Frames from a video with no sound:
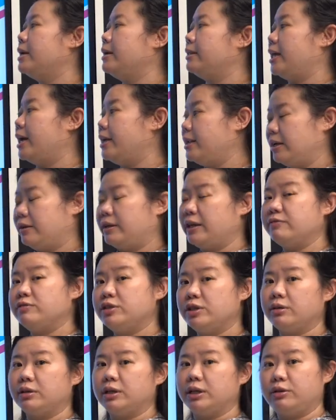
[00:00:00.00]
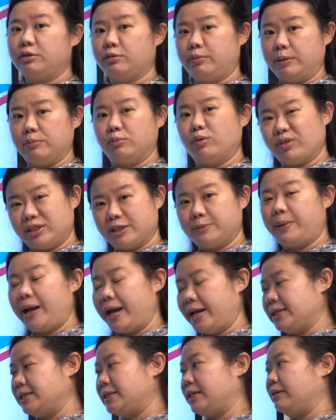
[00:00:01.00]
Then it gives you a little bit more
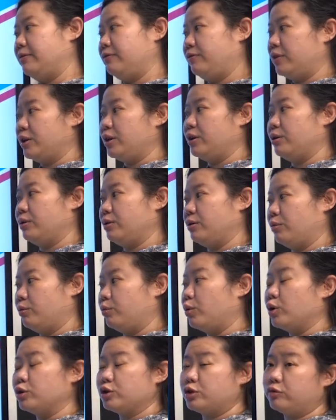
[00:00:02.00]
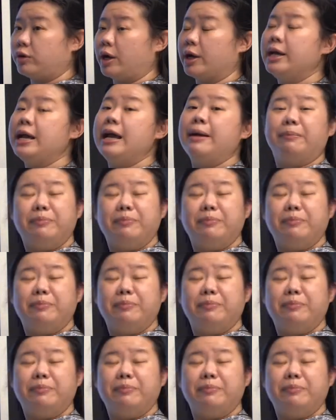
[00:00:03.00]
space if you want to write.